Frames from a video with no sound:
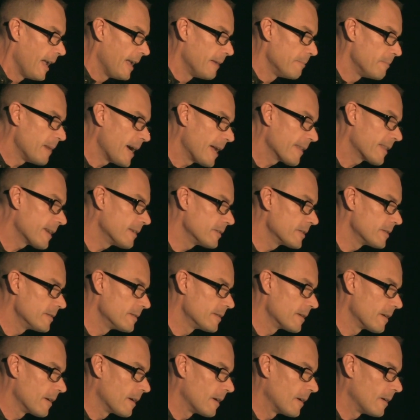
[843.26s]
And
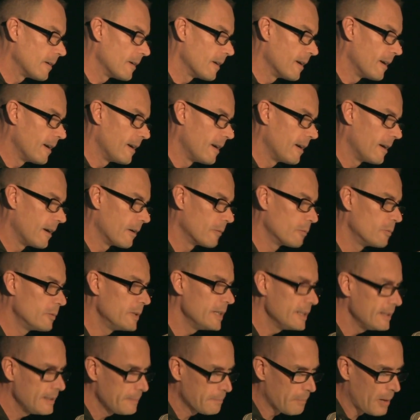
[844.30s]
bathhouses are
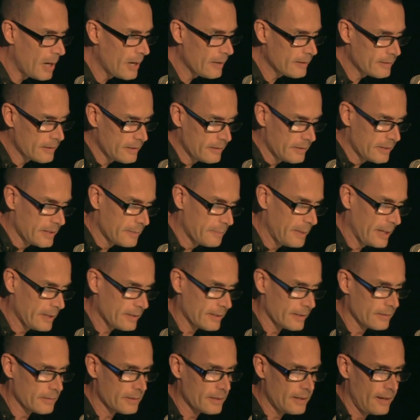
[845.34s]
really positive
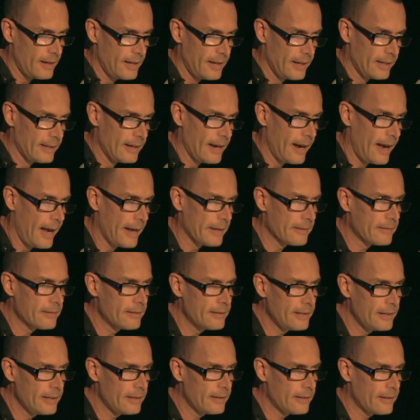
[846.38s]
spaces. And I
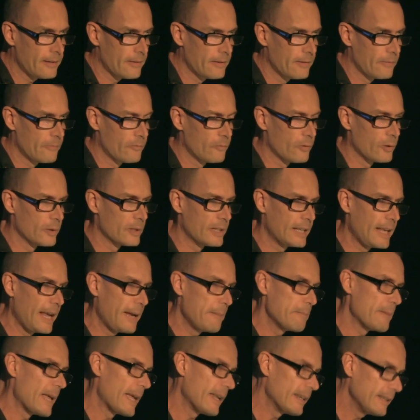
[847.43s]
think for
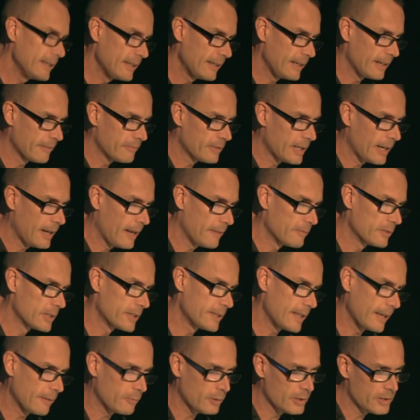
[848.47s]
gay men, if they have
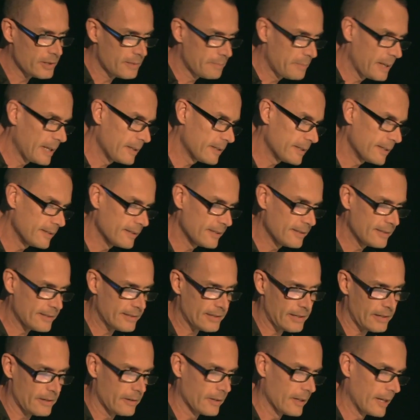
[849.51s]
sacred spaces
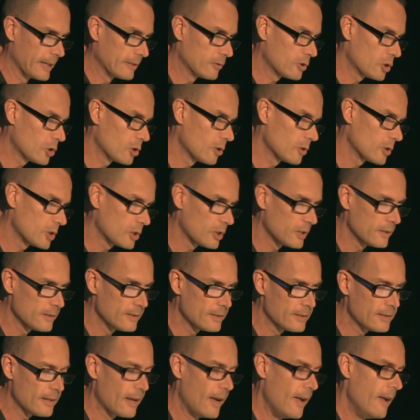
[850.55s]
that are like
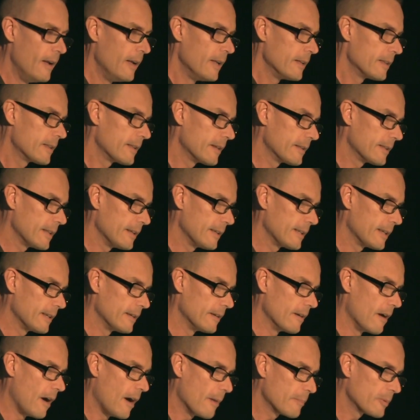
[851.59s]
churches that they
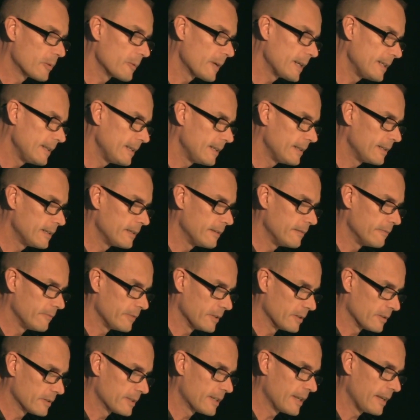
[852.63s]
can operate in and
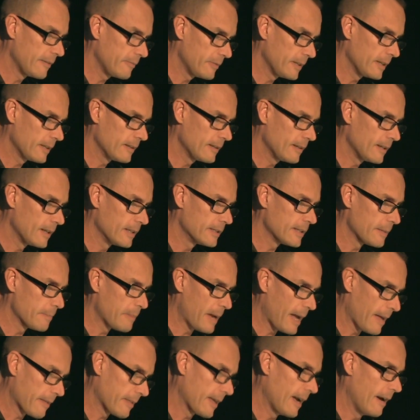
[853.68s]
feel safe in, it's a
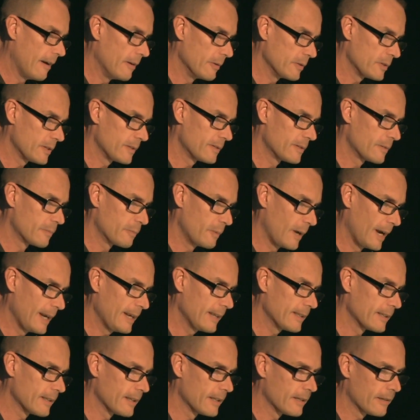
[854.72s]
bathhouse,
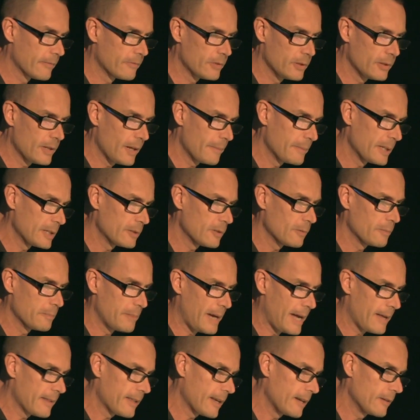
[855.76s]
right? Like, if you come into a
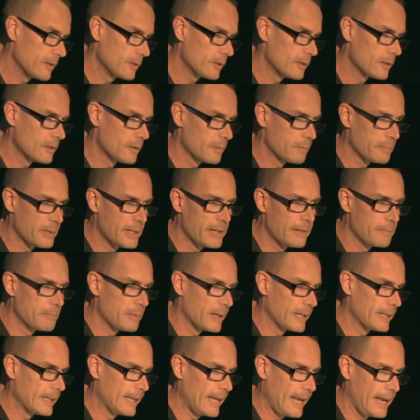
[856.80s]
bathhouse, you're playing
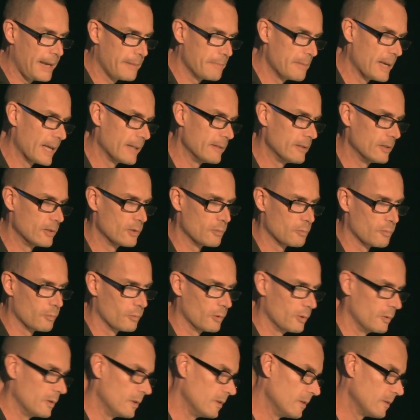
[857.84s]
by gay men's
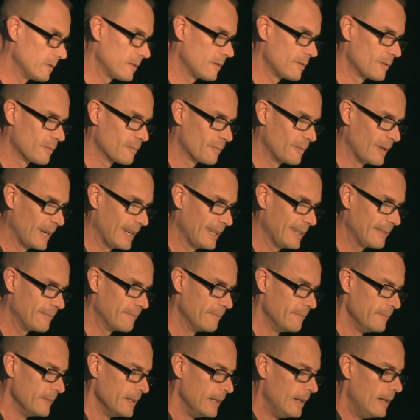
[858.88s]
rules,
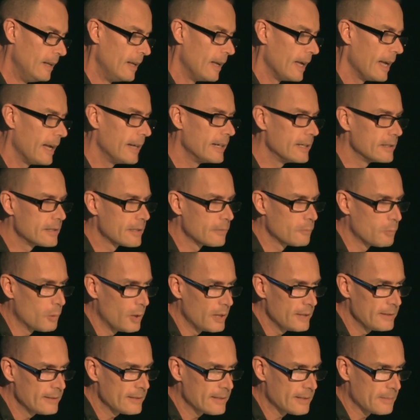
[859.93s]
right? And it's
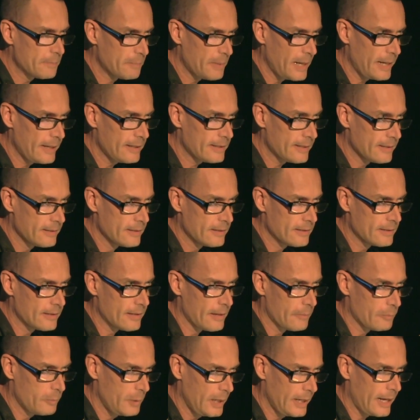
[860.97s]
one spaces
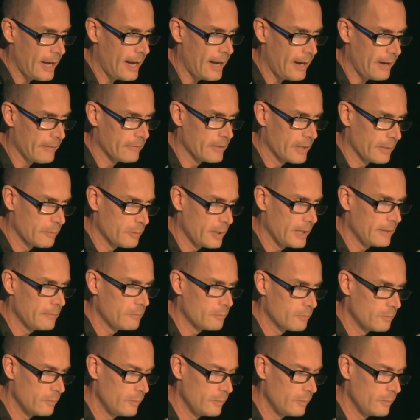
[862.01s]
that we have that we